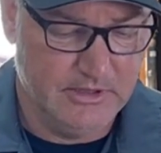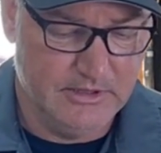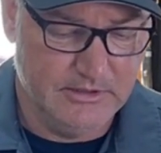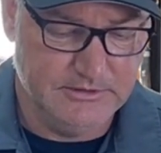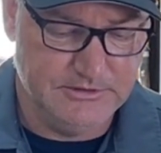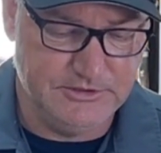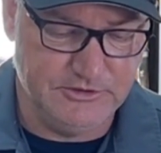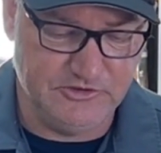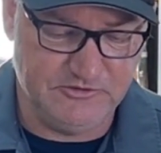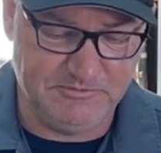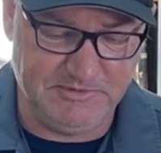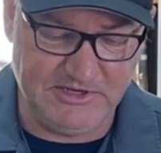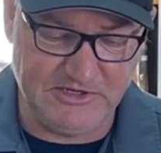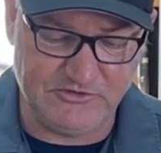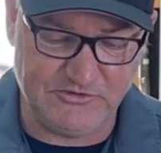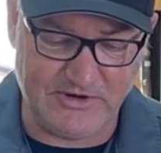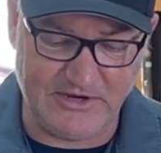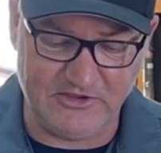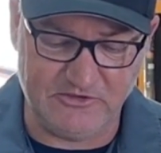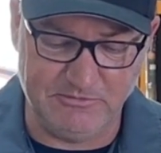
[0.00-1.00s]
2-speed
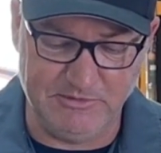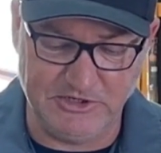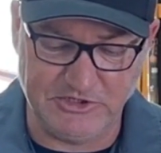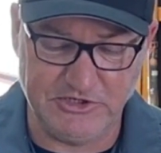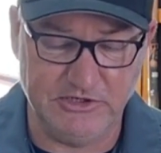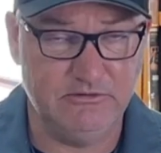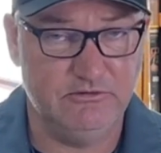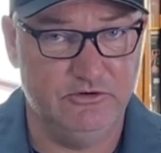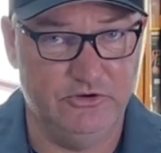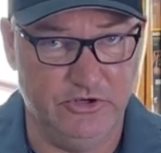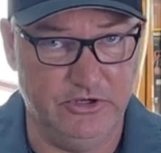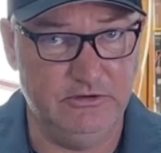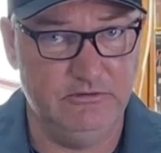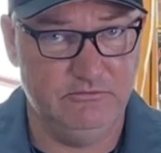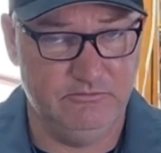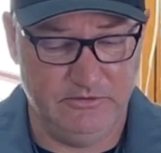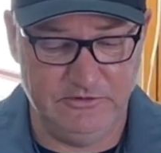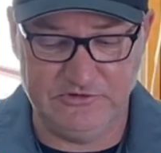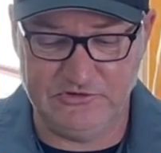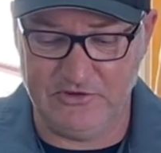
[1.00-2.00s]
transmission. Good.
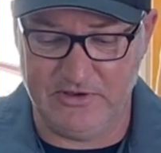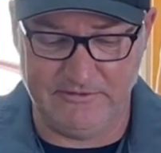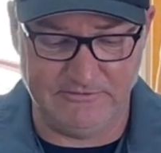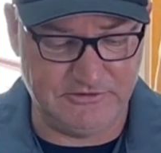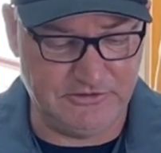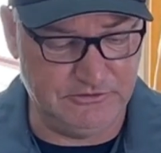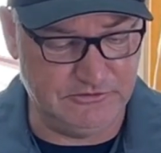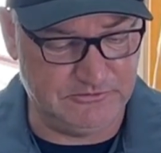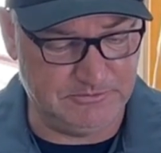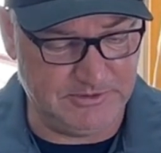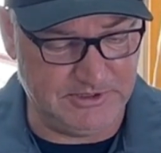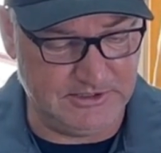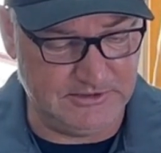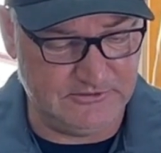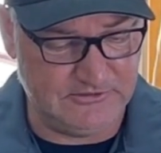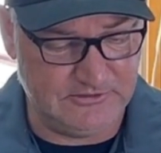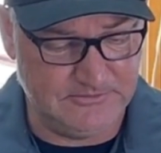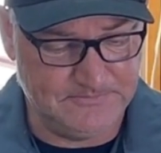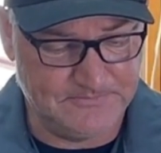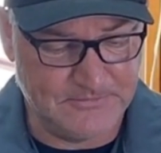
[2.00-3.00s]
We still have 2
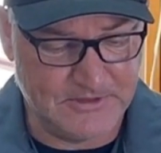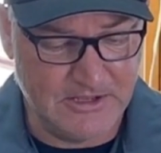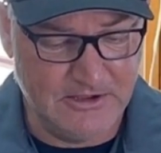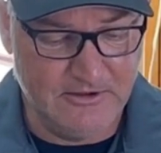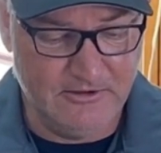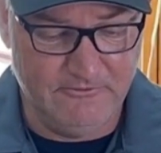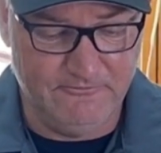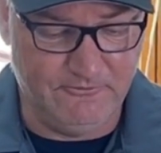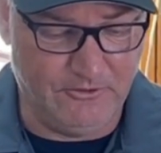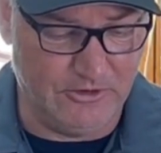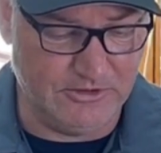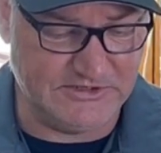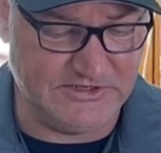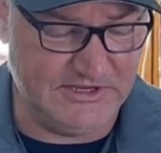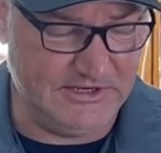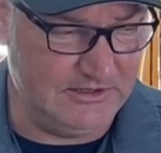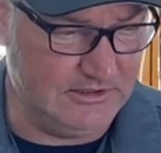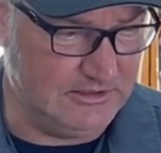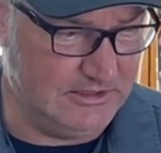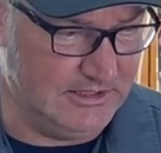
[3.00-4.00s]
speeds.
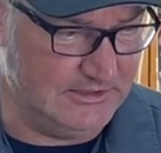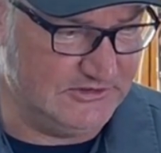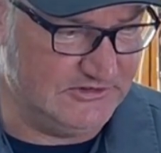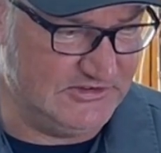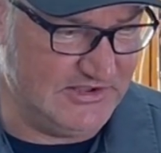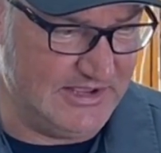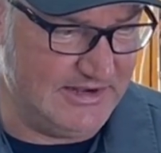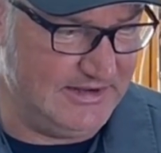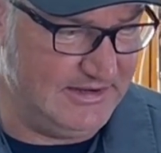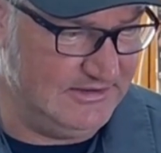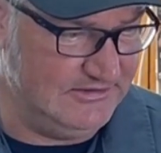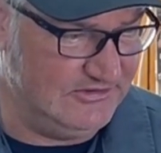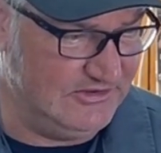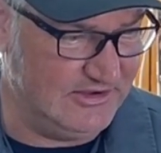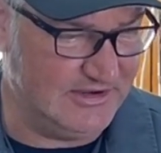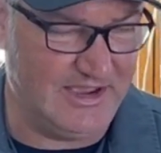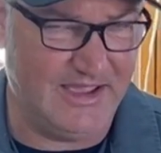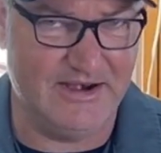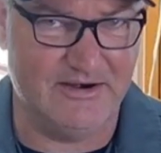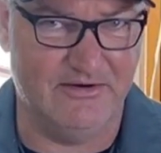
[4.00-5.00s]
14 clutch settings.
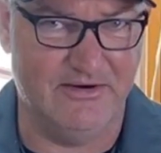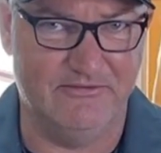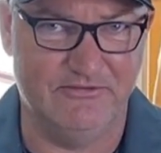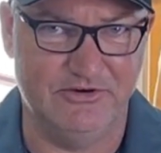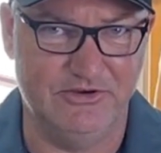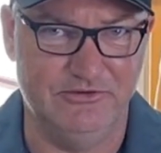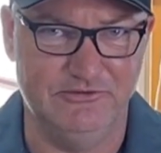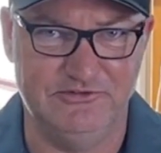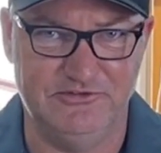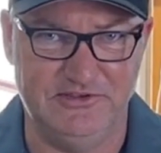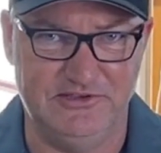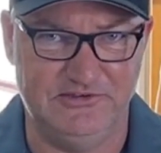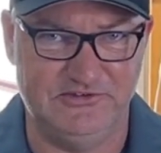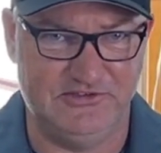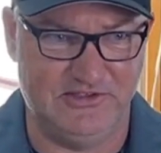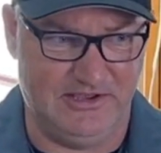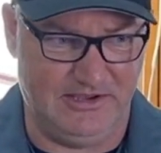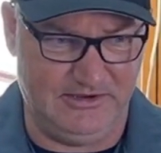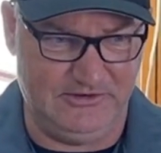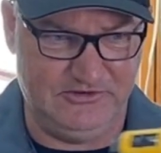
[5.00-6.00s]
Look, I don't ever use these
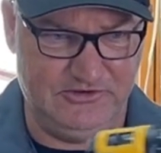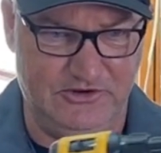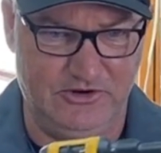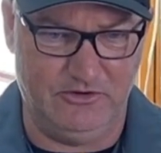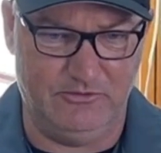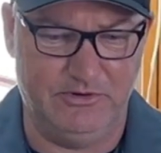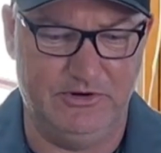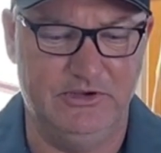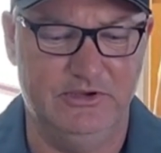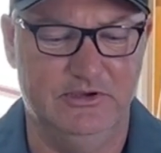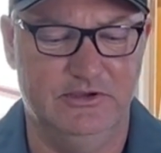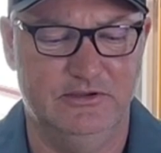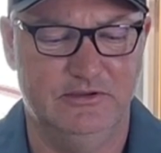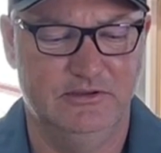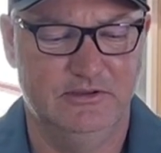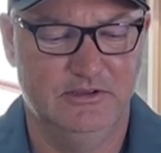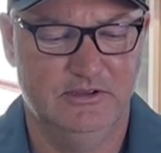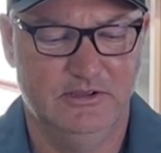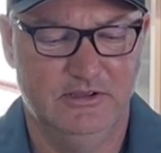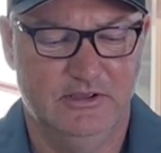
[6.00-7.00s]
things, you know, where you
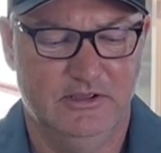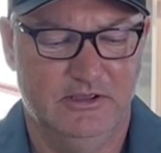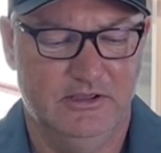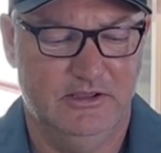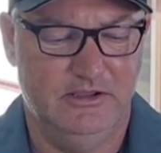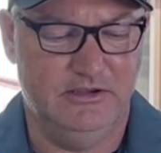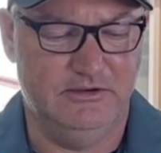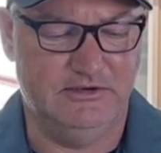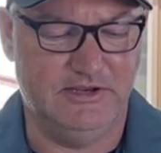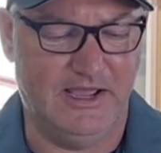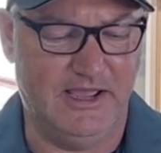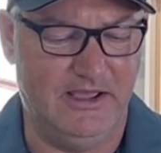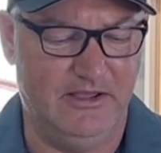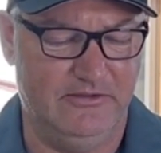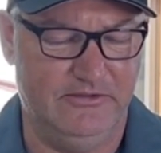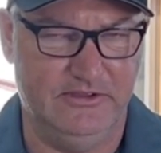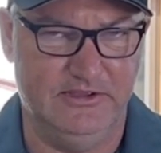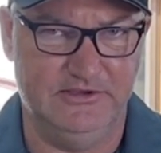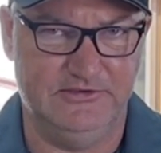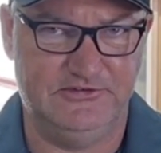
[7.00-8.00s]
dial
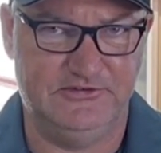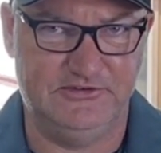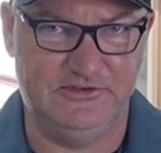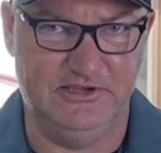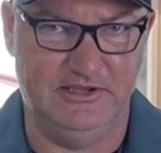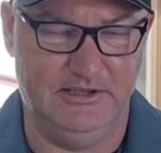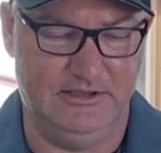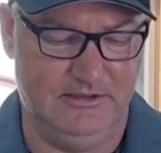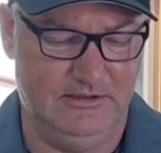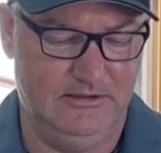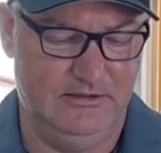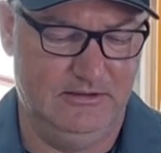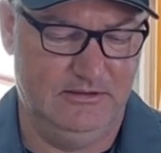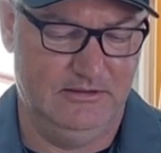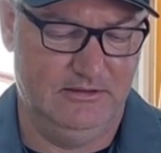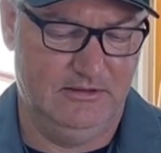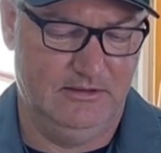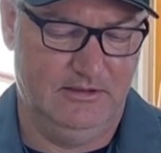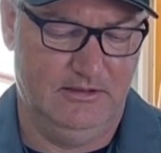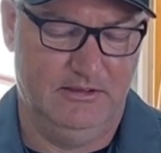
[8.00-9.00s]
this to
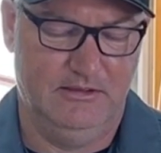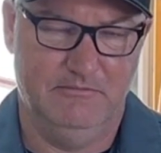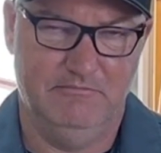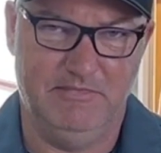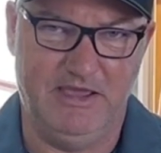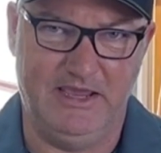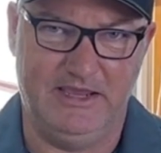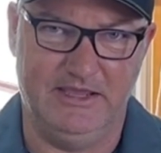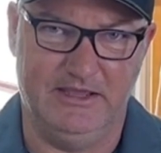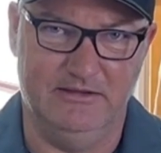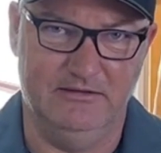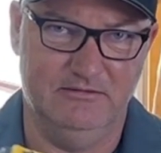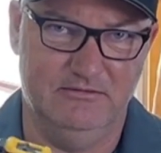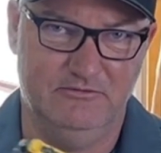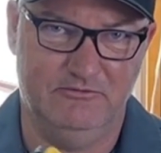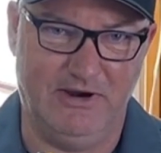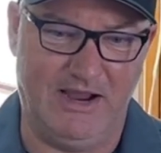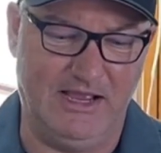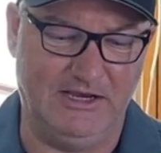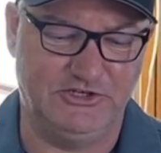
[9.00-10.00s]
make it
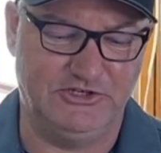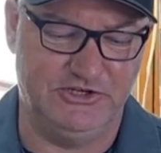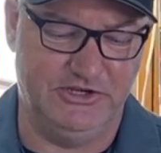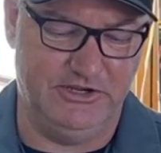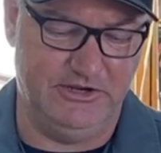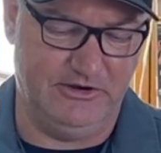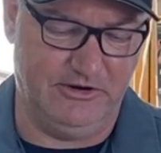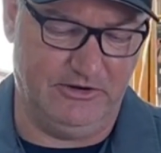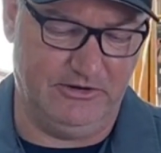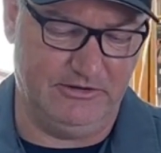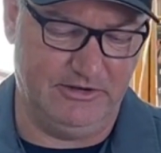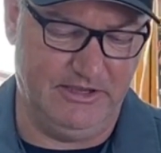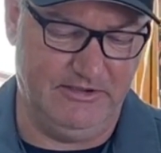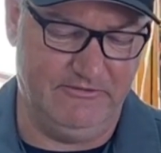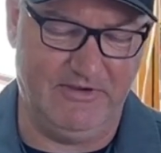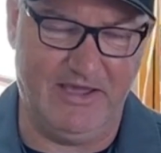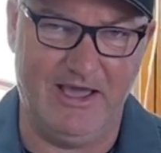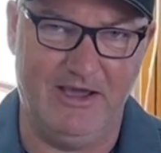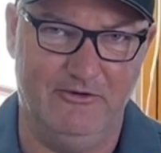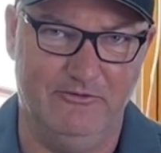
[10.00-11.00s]
ratchet or give
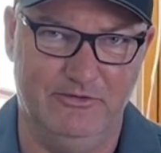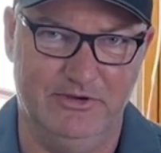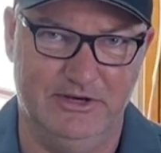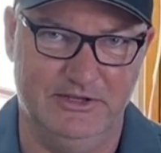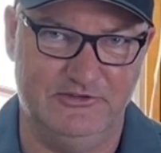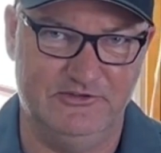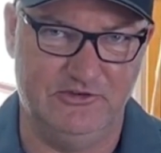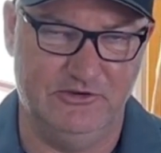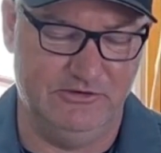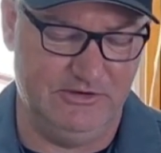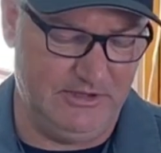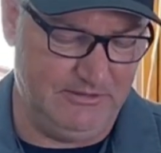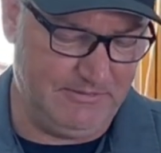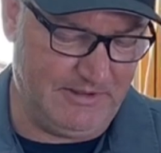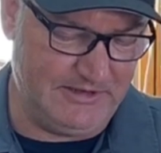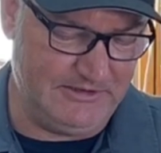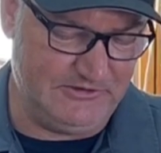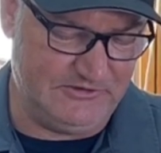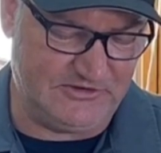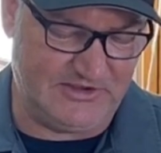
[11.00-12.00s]
out when it's so deep. I
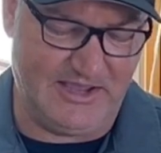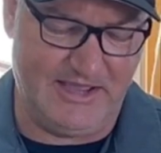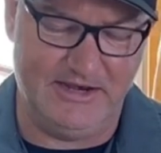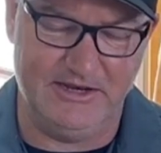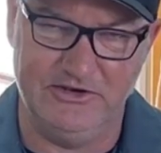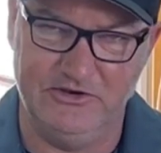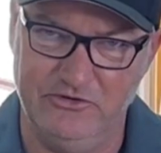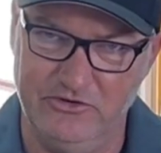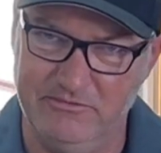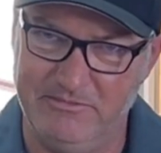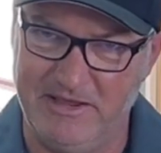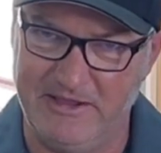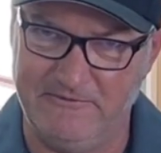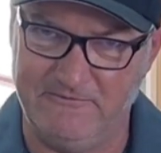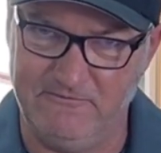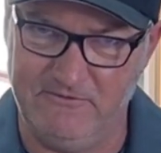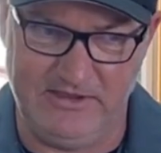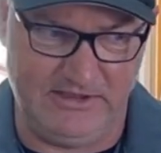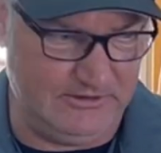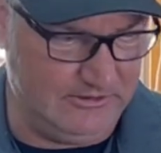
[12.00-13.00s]
just kind of do it by
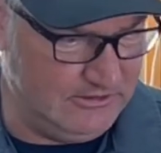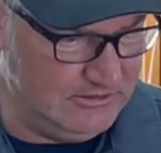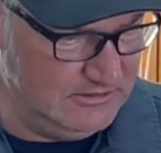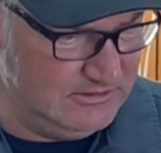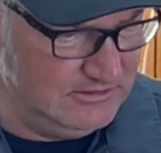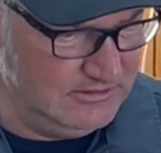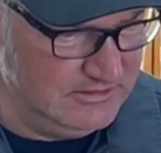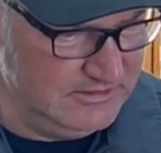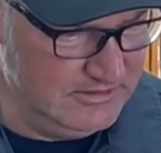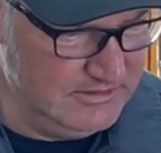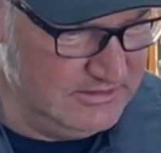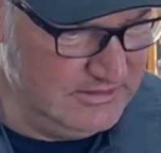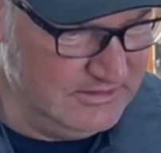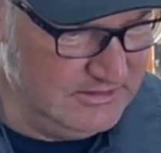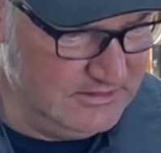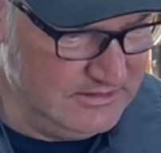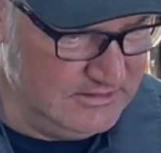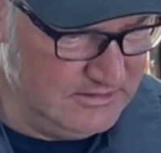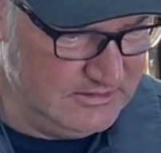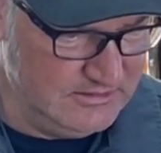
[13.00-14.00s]
feel
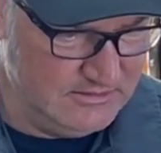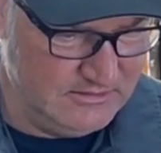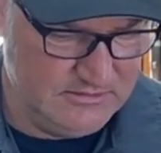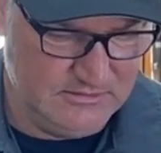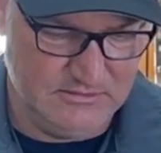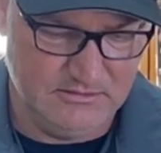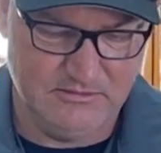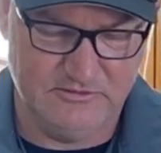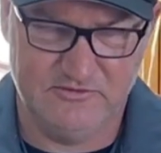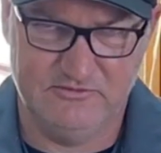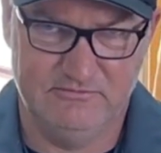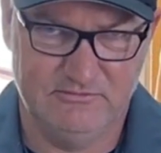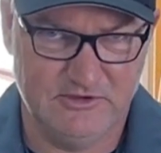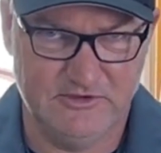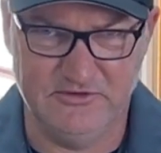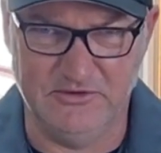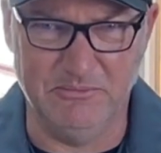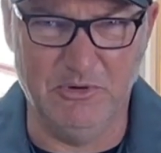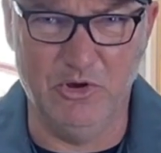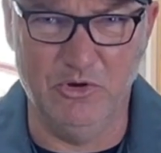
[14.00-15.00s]
because
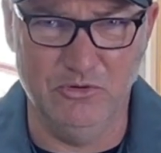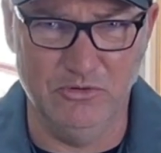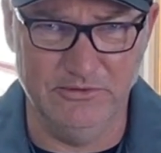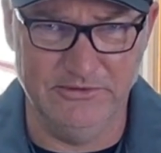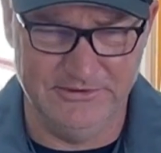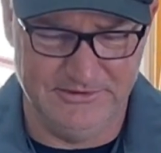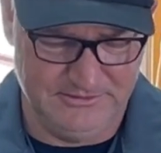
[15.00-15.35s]
I'm old.